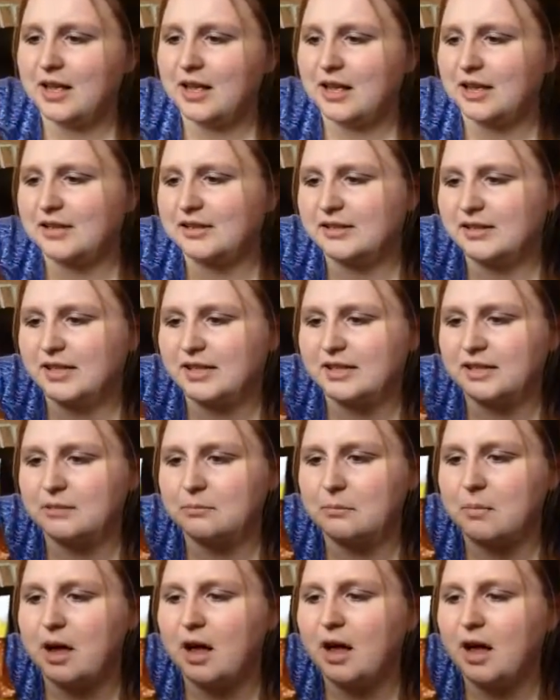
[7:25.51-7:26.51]
It says,
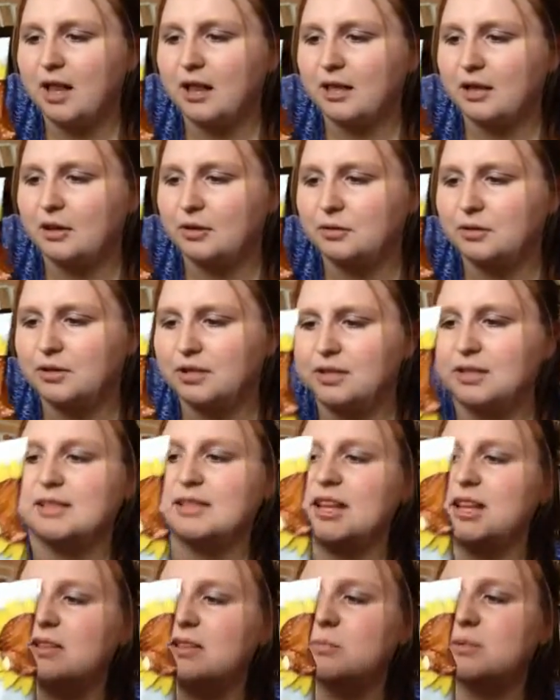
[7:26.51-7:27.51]
Mahalo to the
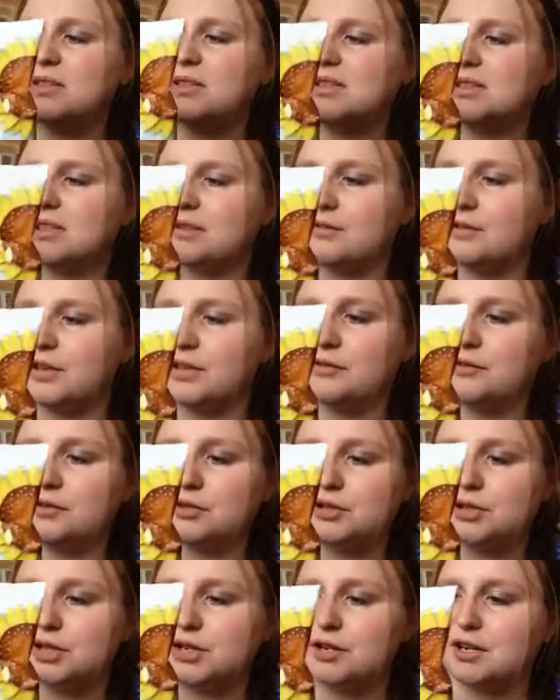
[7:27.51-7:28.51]
South Pacific
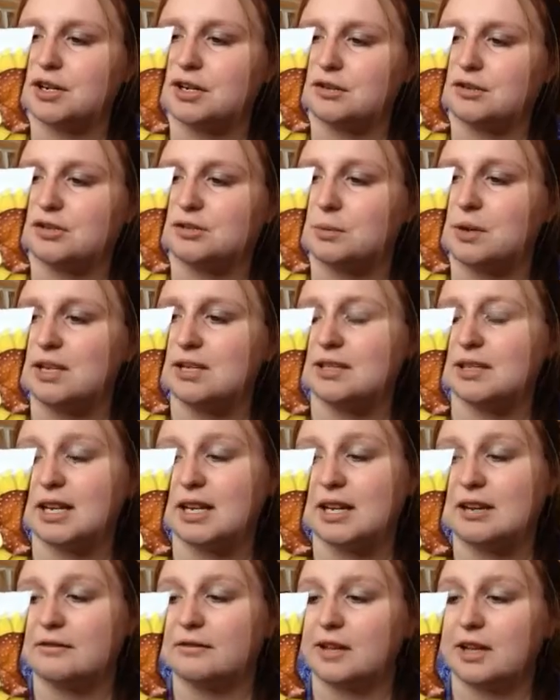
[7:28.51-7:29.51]
for sharing your sweet and
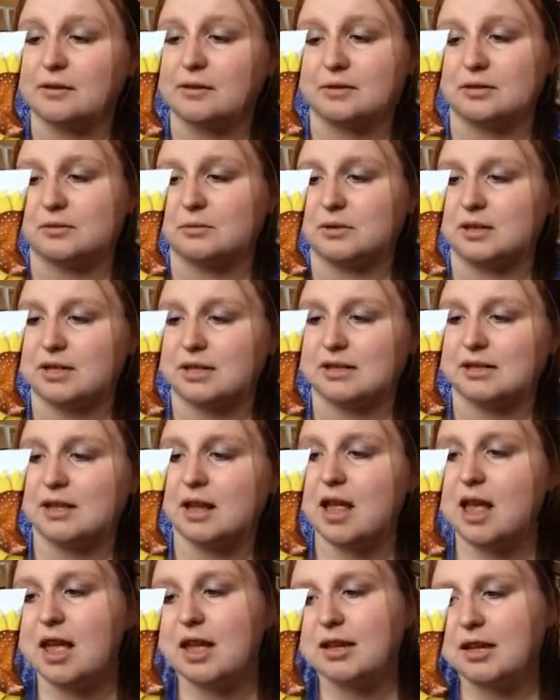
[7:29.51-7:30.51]
tangy flavors with us.
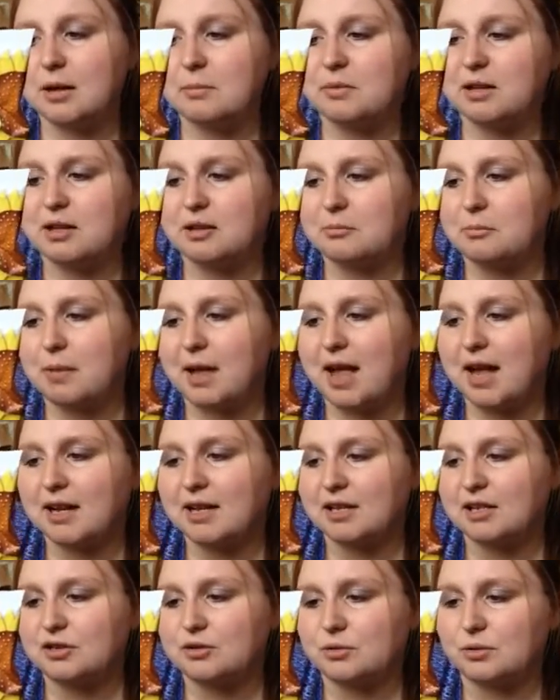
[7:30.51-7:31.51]
Come kick
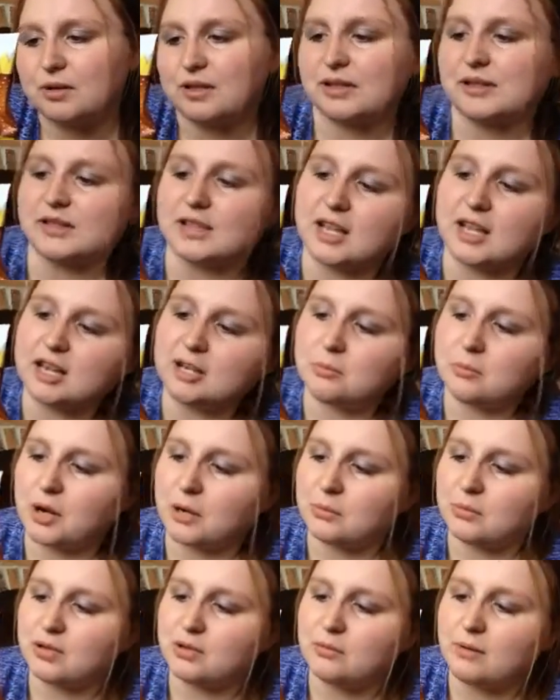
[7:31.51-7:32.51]
back and enjoy the sun and
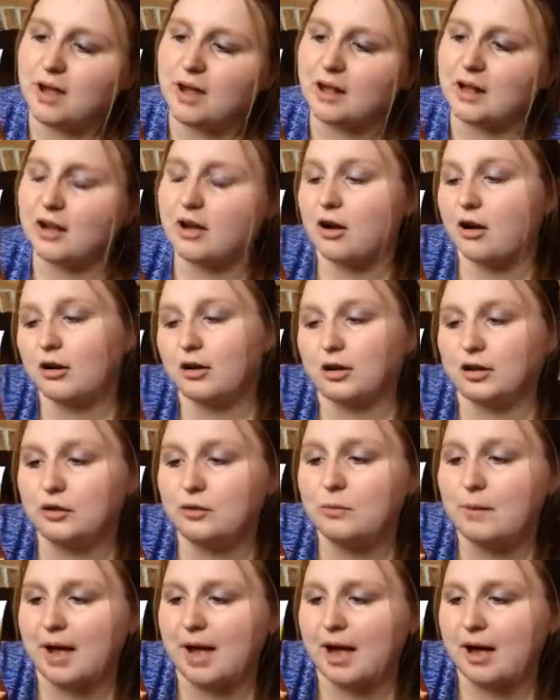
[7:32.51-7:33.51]
barbecue at our
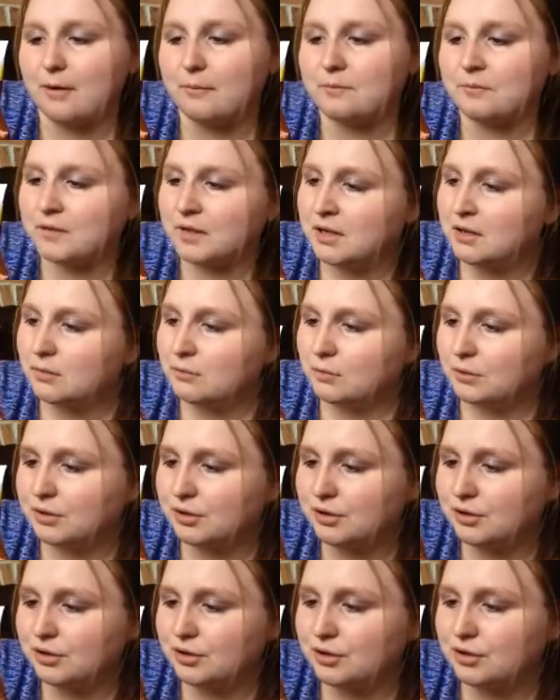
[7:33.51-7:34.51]
luau.
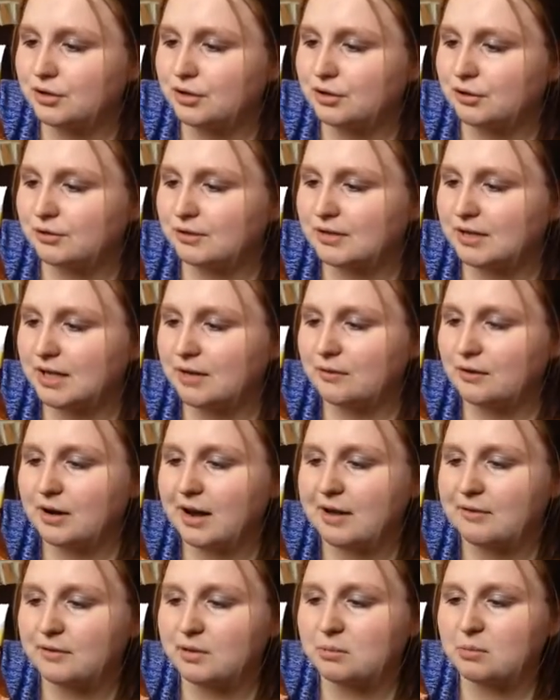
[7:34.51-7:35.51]
We're sure you'll savor
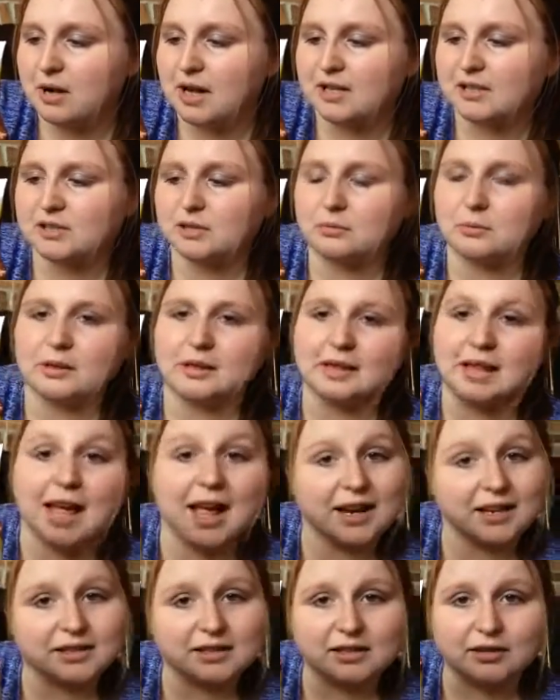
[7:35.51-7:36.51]
every bite, so
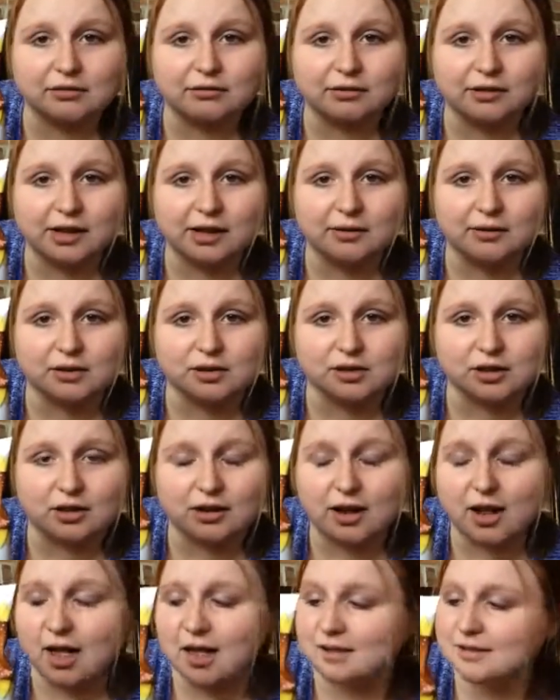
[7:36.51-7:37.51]
relax the flavors
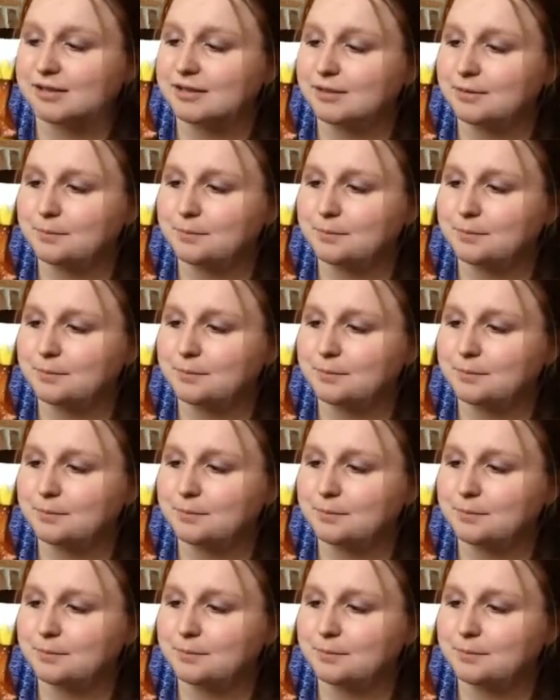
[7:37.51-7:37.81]
on us.